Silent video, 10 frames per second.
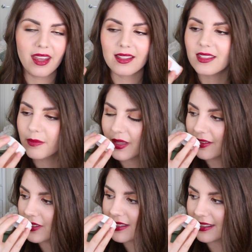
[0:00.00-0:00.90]
It
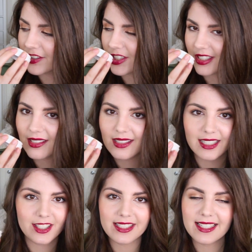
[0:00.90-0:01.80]
smells delicious.
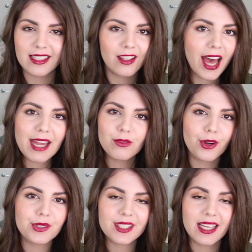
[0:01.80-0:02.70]
It just has a light
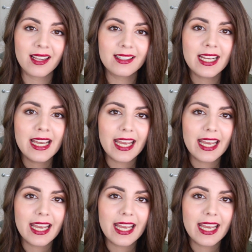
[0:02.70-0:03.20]
rose scent.